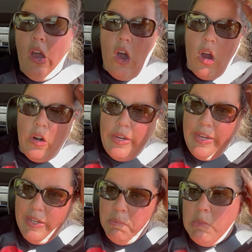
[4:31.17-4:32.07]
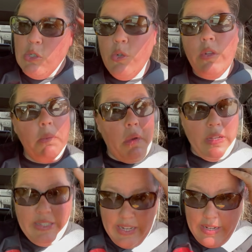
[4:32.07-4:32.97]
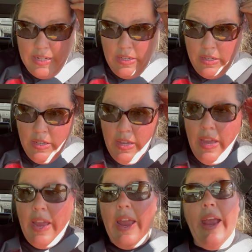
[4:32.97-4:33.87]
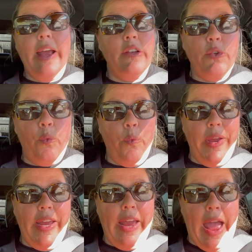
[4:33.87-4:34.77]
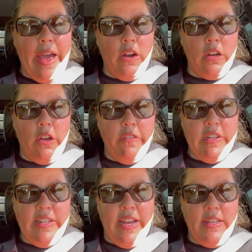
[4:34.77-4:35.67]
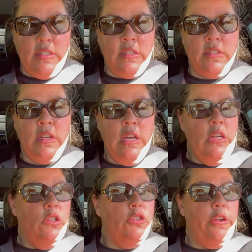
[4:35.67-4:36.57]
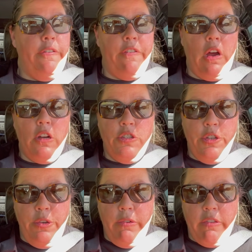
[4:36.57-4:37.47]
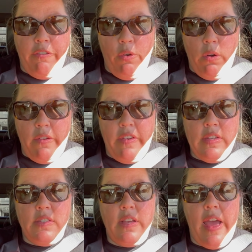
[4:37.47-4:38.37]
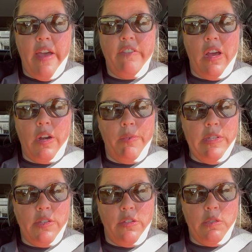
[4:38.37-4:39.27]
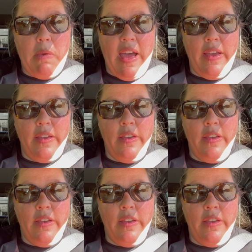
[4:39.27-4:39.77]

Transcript: are in Missoula, Montana, and we had our COVID tests. So far, two of the four of us have got our results back,